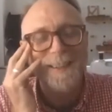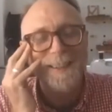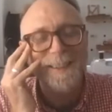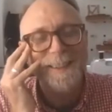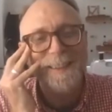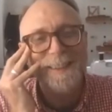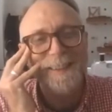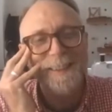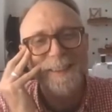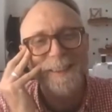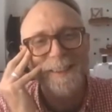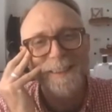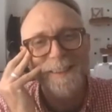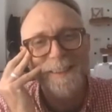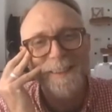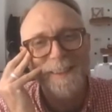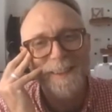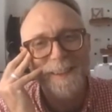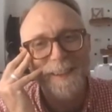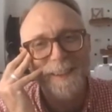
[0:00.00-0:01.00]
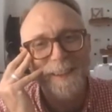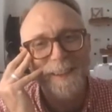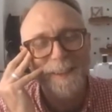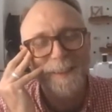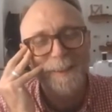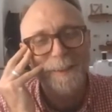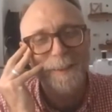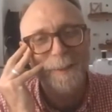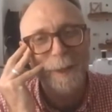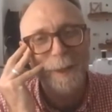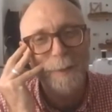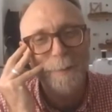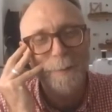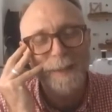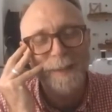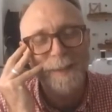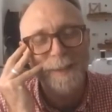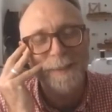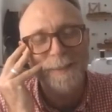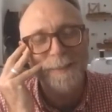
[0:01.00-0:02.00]
I think that kind of
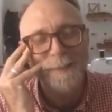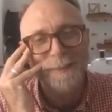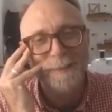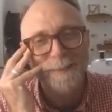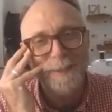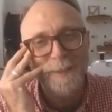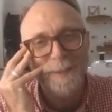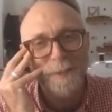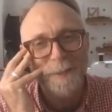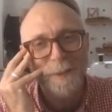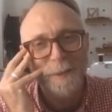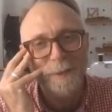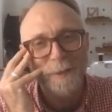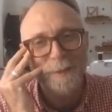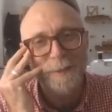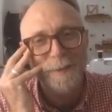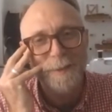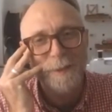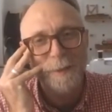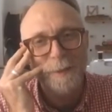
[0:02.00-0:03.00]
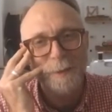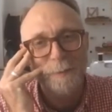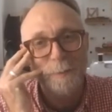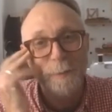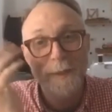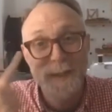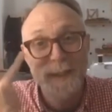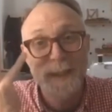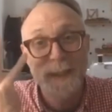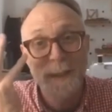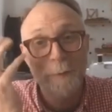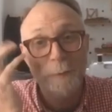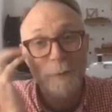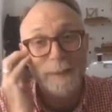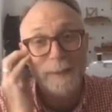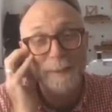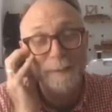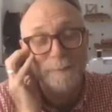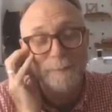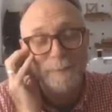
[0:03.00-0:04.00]
creeps into the song. So once again, I'm
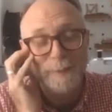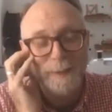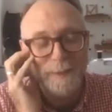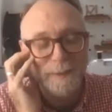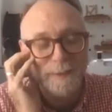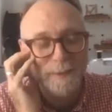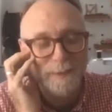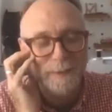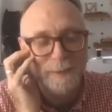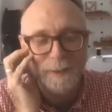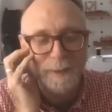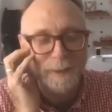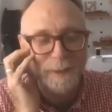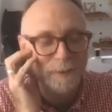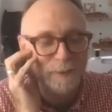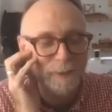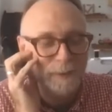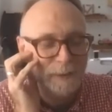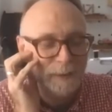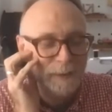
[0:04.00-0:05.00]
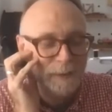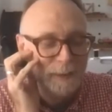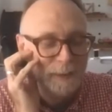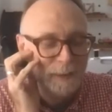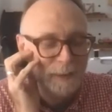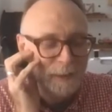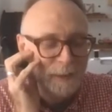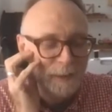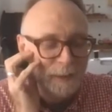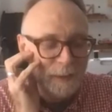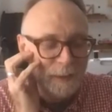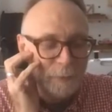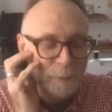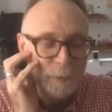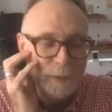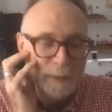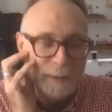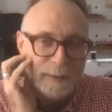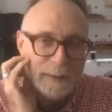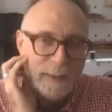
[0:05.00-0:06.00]
really, it's, you know,
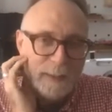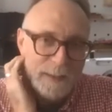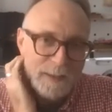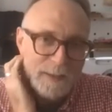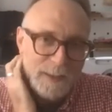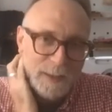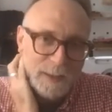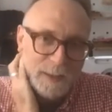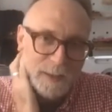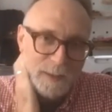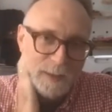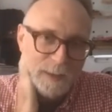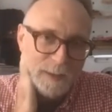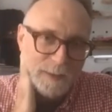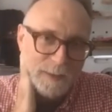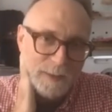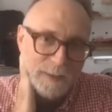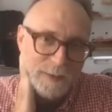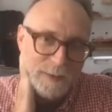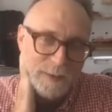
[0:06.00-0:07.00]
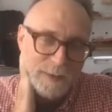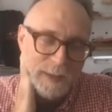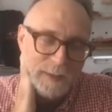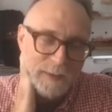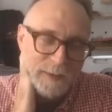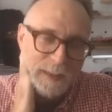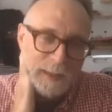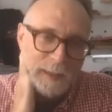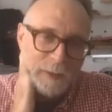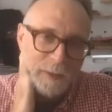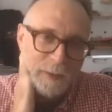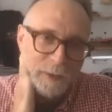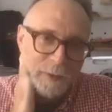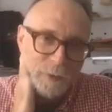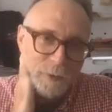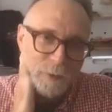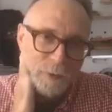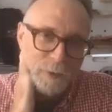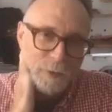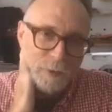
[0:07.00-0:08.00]
really glad to hear that's carrying
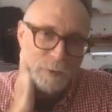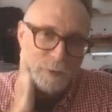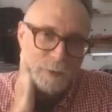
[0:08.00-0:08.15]
through.